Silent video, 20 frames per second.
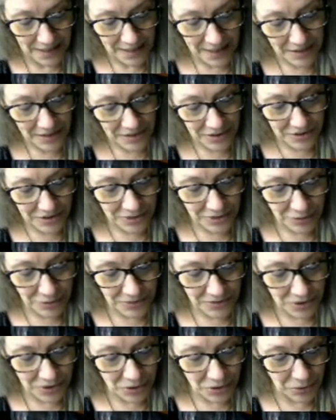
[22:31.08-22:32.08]
the suit of
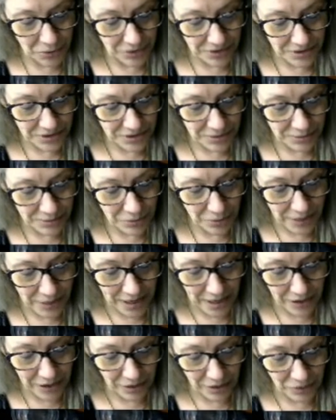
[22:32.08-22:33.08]
swords through
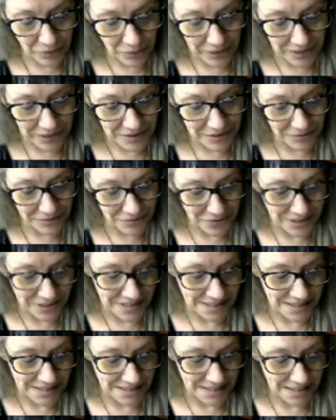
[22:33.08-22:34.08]
air on wings of
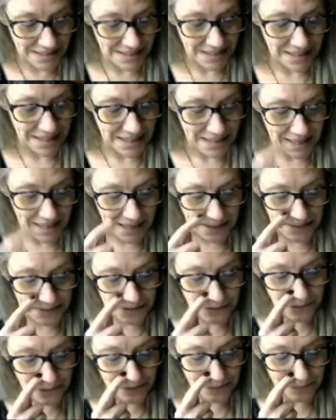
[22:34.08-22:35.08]
reason, and
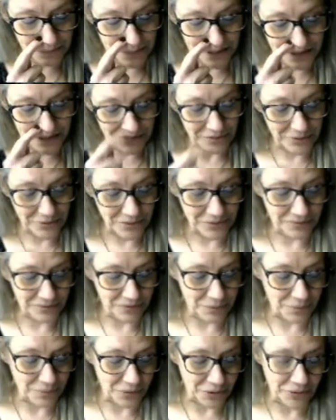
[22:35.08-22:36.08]
suit of pentacles
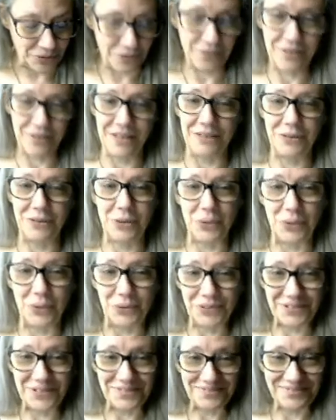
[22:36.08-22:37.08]
from earth and
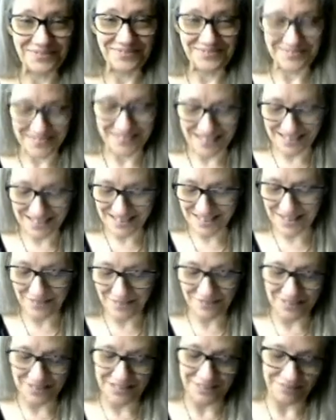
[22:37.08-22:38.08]
gold. That's lovely.